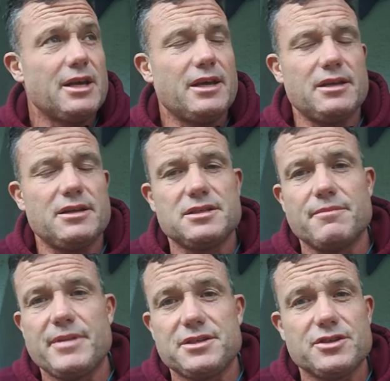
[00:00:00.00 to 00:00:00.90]
It is the
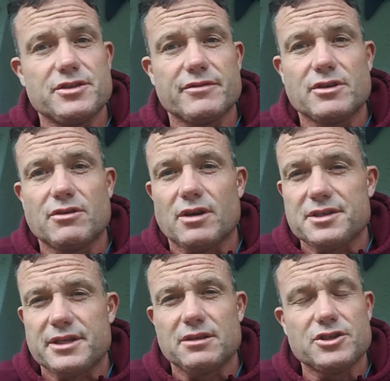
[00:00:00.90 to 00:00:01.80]
message of the cross
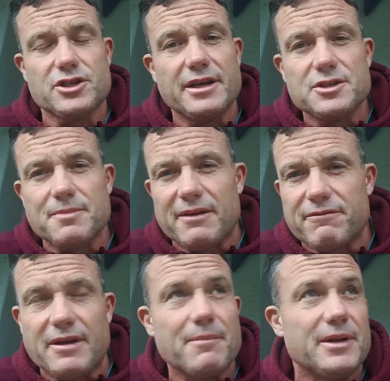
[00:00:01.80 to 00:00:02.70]
that will change my
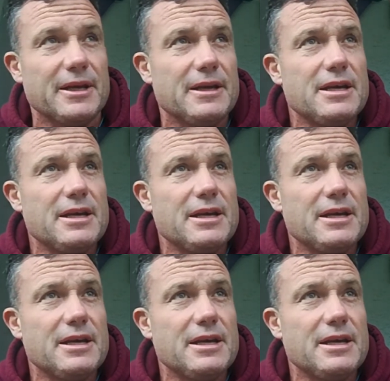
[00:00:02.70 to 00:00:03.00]
family.